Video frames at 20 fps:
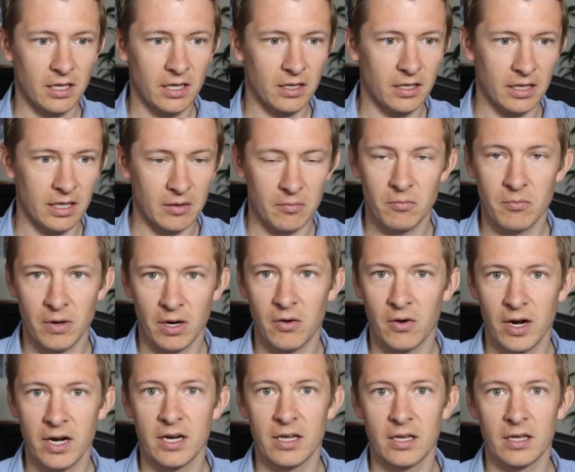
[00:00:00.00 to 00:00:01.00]
get my
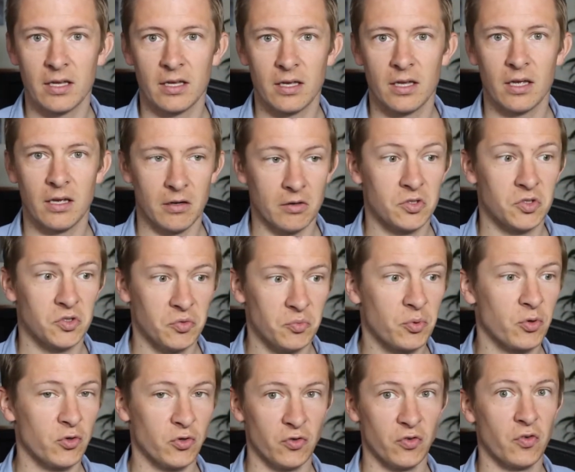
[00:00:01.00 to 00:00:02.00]
writing, to
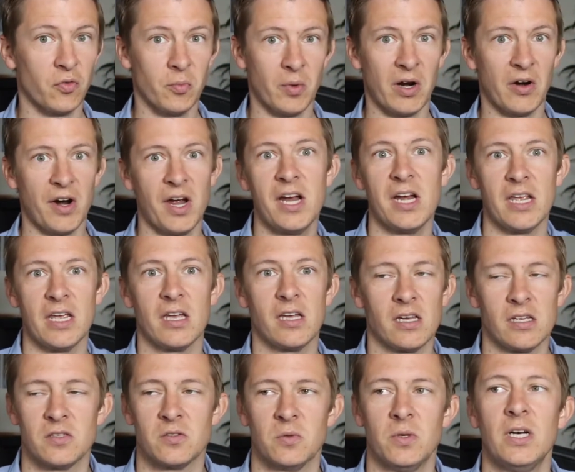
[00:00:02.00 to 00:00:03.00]
improve my writing
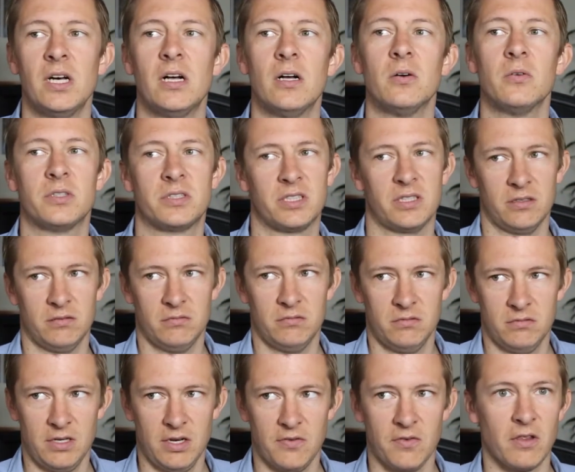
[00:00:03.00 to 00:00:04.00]
as well, which I
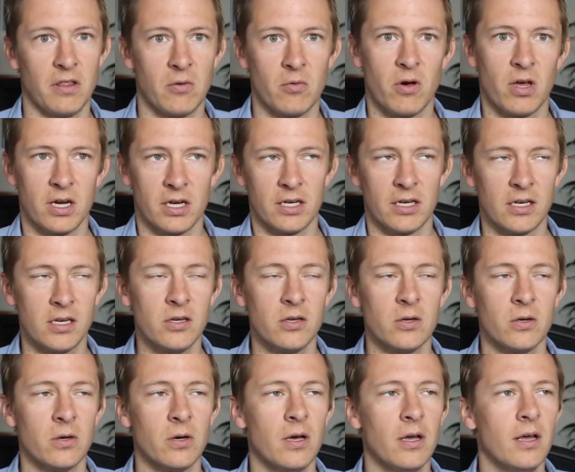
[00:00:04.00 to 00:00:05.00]
definitely wanted to
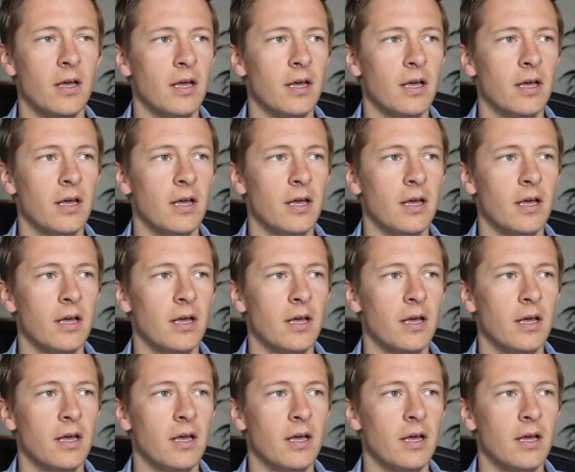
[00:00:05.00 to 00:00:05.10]
do.